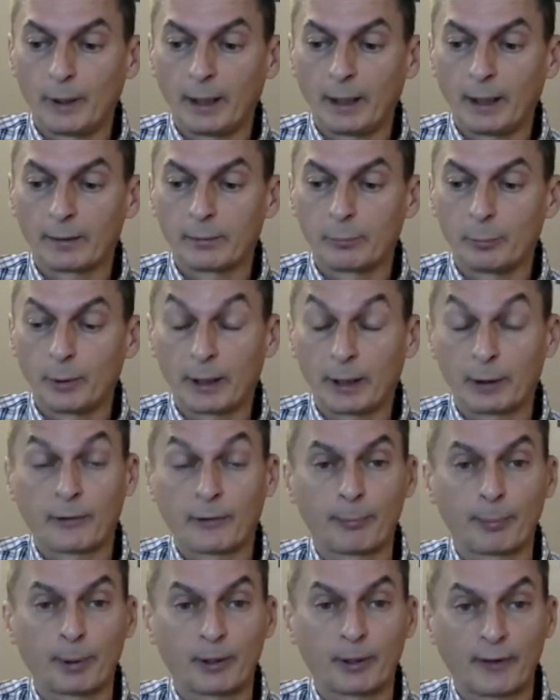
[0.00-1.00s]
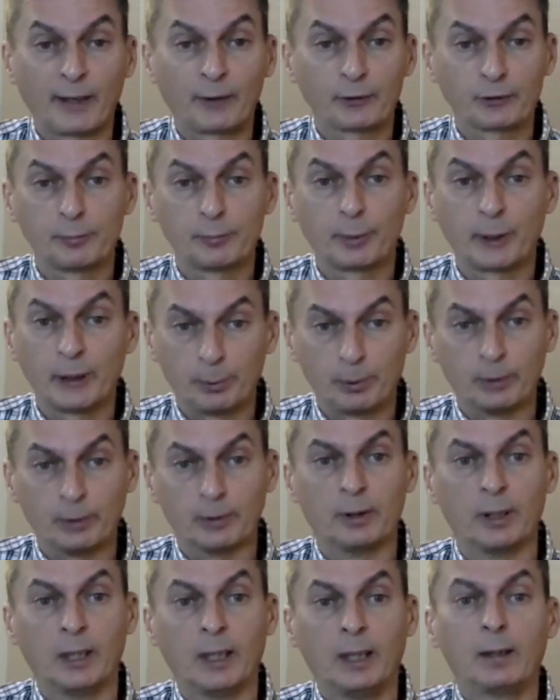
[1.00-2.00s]
had about 1,000
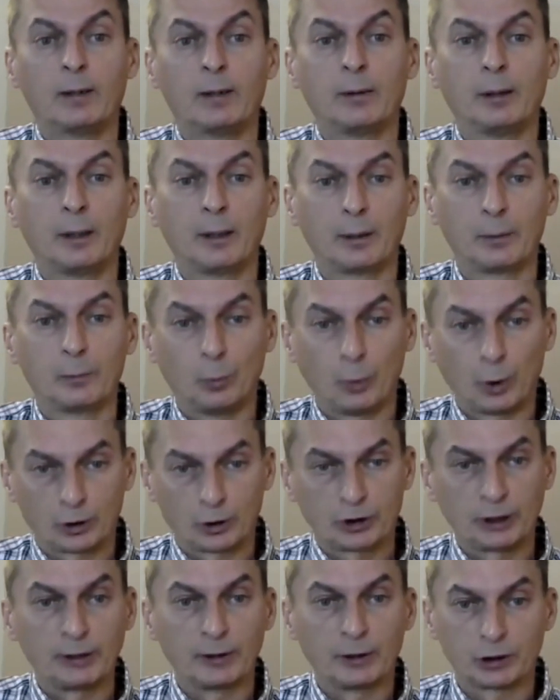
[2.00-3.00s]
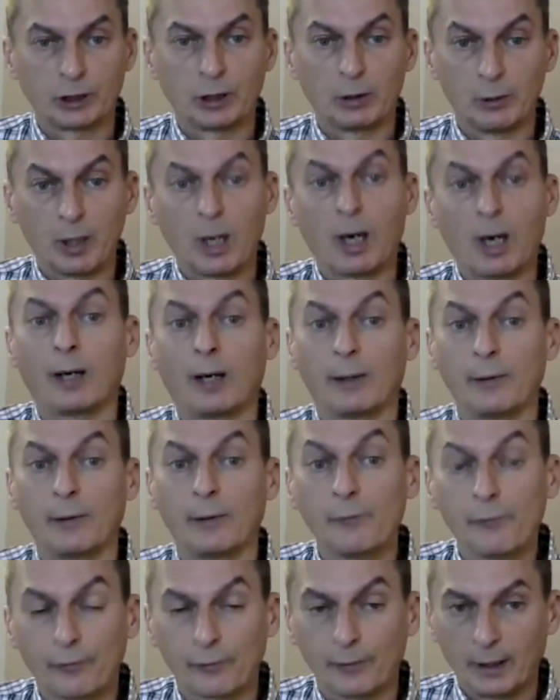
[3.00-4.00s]
people watching the show
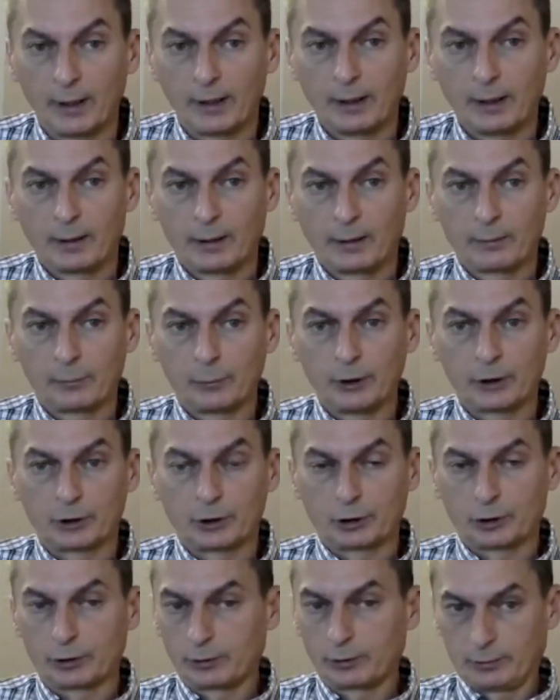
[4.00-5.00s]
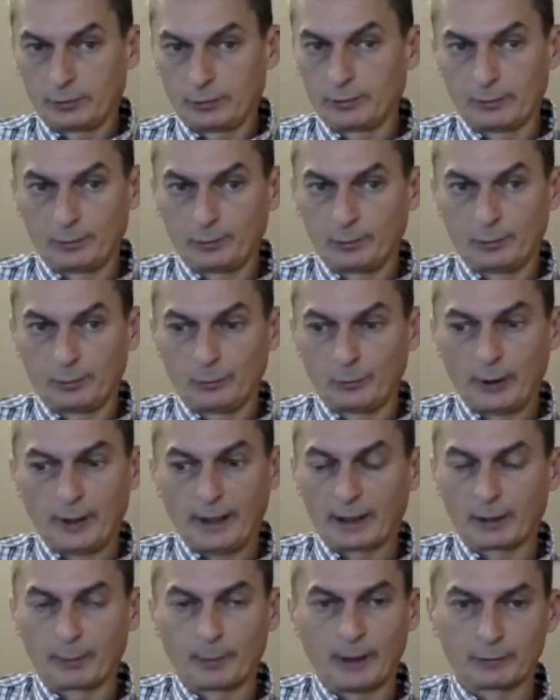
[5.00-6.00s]
live, which
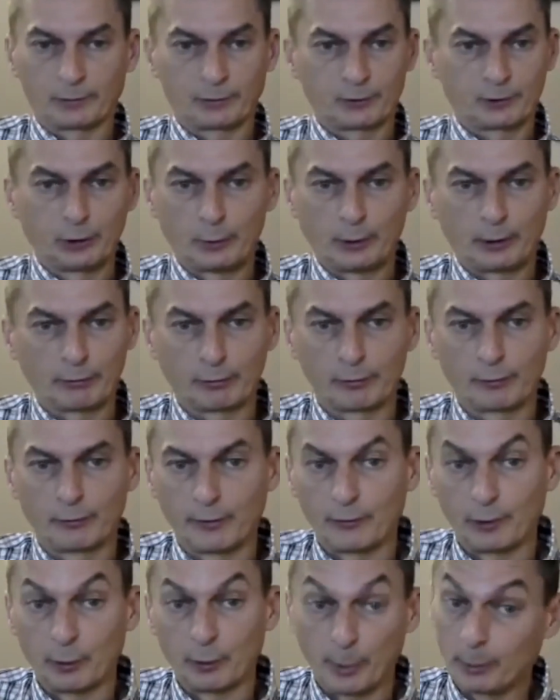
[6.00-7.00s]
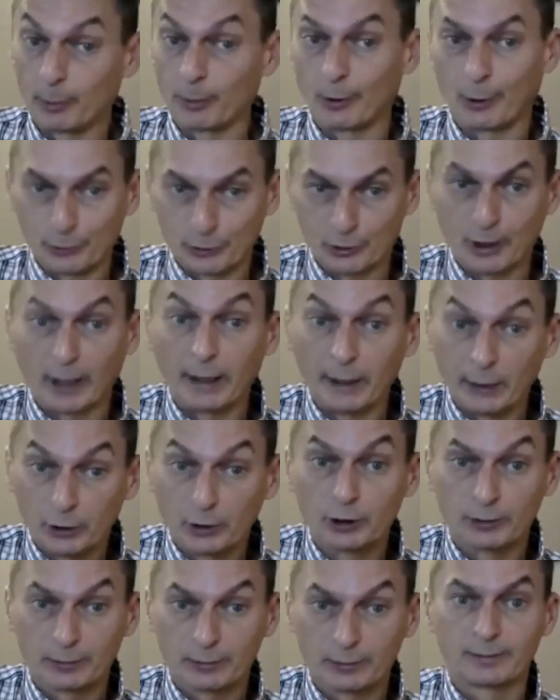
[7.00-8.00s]
we had about 250 people on
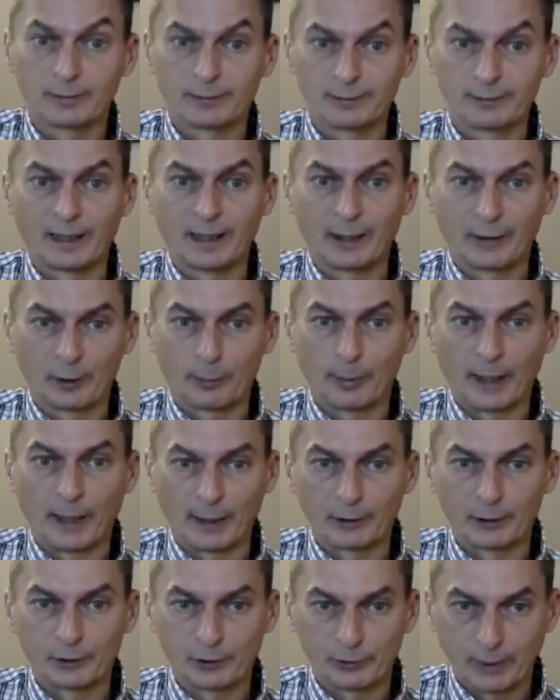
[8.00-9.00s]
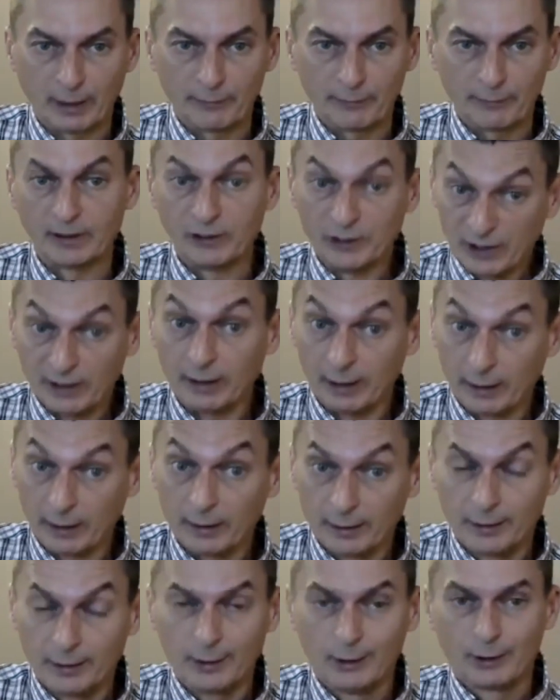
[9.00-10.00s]
stage at the Palace having dinner,